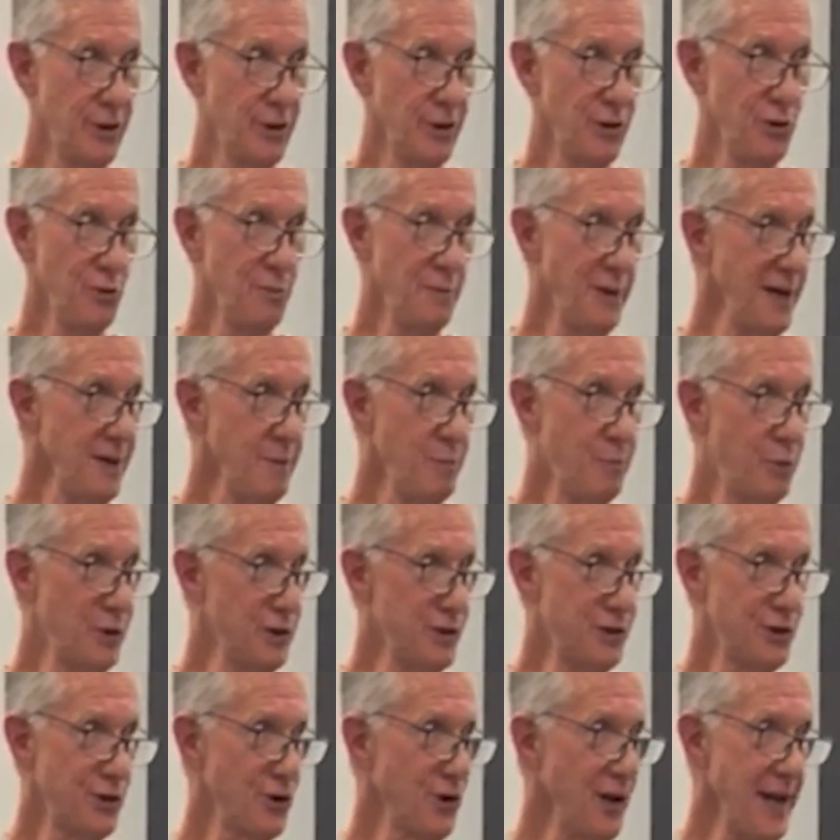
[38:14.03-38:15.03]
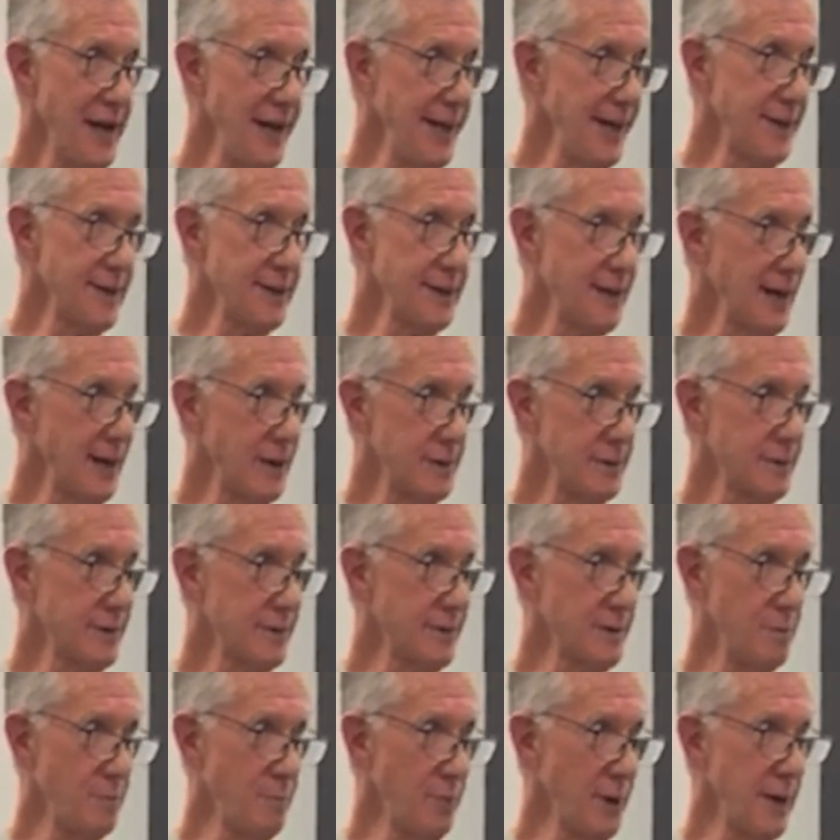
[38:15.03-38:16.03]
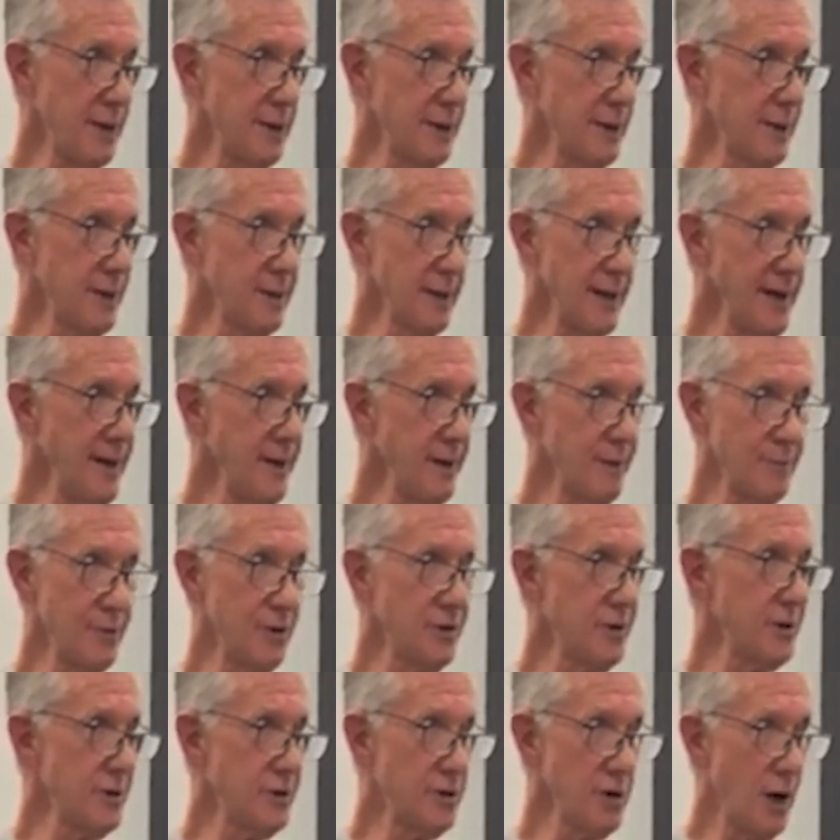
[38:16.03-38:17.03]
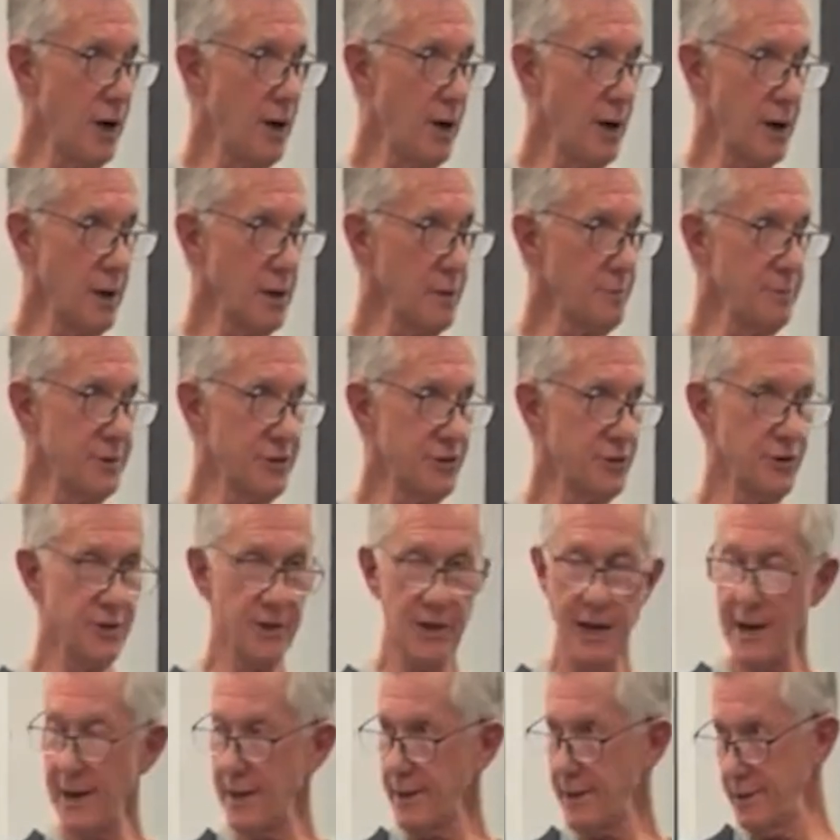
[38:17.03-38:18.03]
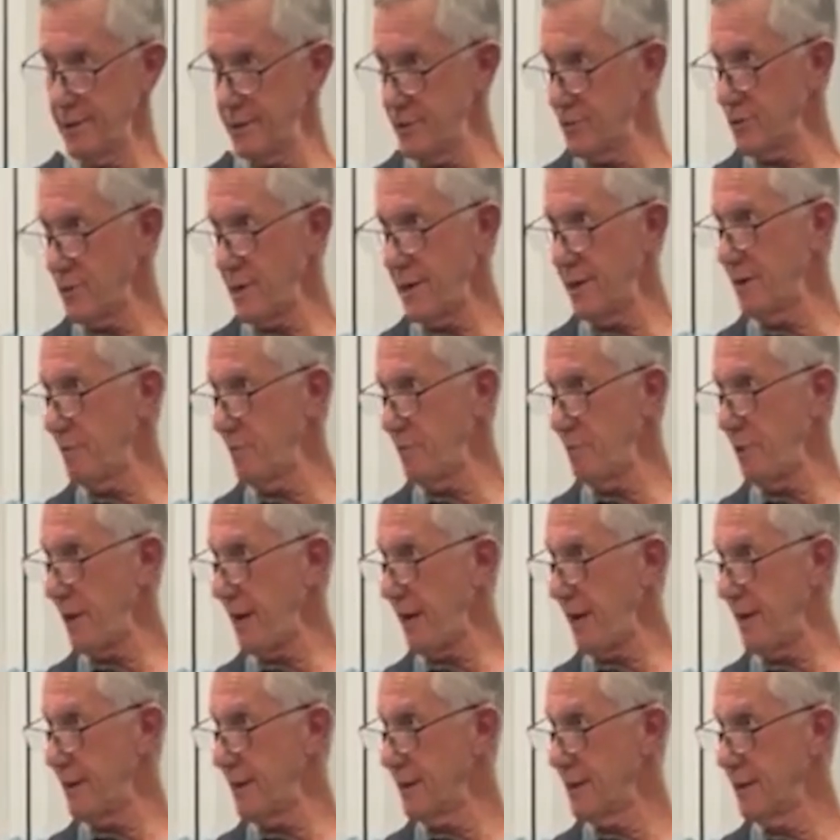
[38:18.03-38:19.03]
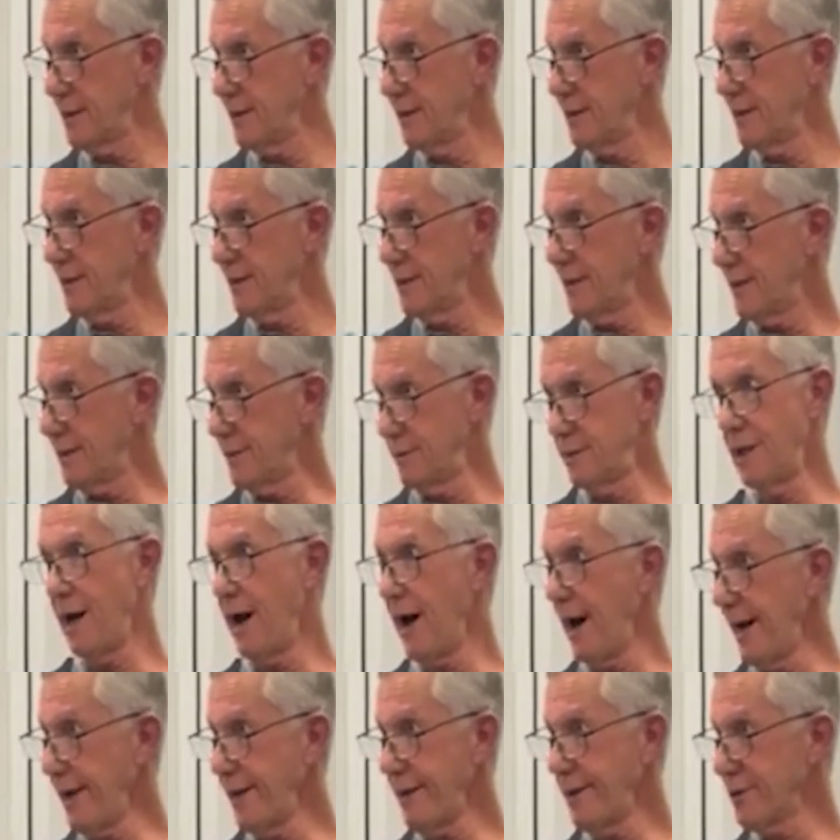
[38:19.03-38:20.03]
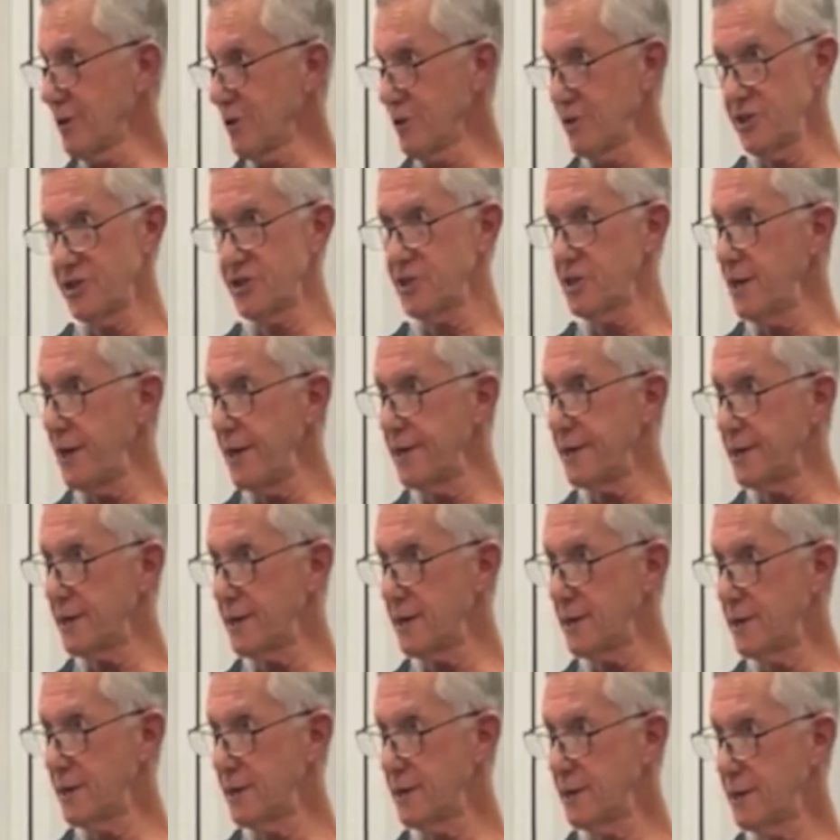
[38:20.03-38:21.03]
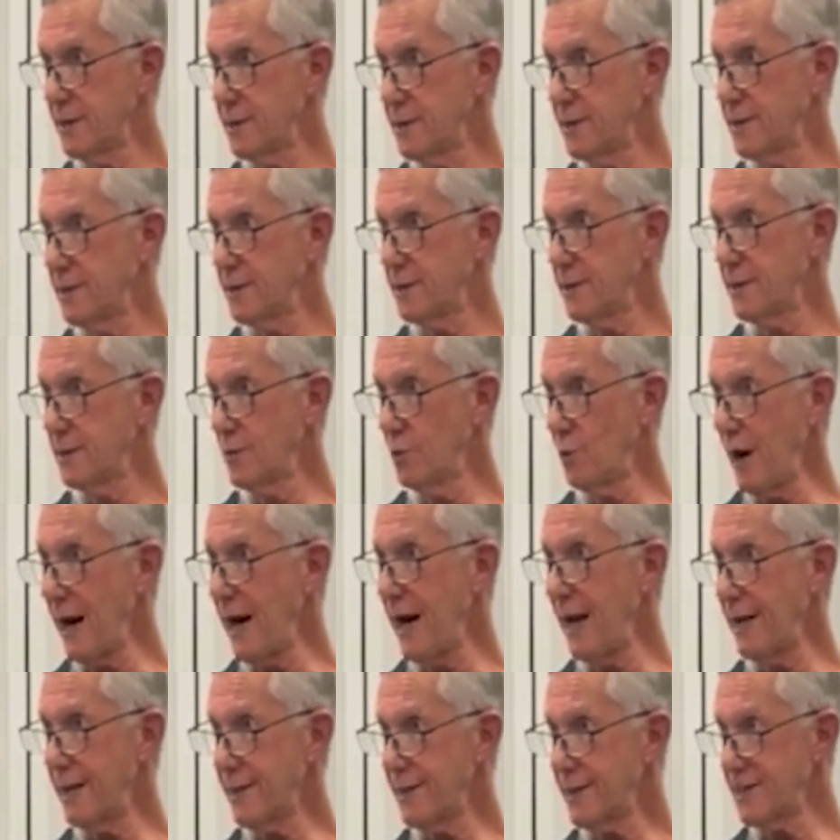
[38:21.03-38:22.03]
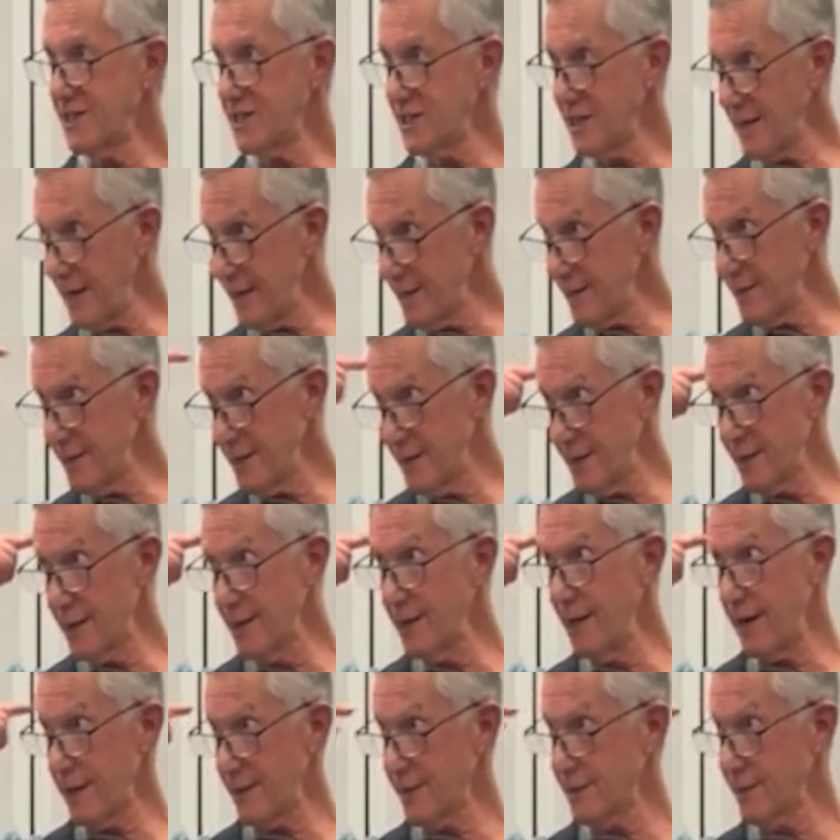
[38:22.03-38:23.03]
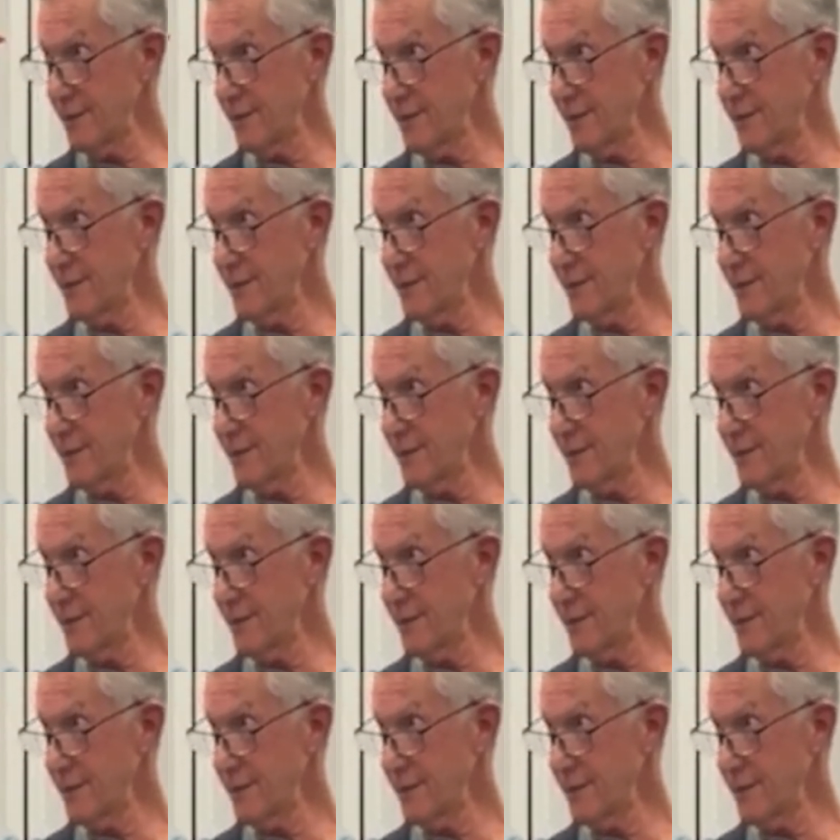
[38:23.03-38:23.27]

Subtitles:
You may put your hand out to pet a lamb or a dog, but you're not going to try to pet a lion or a snake. Why? Because you got an intellect.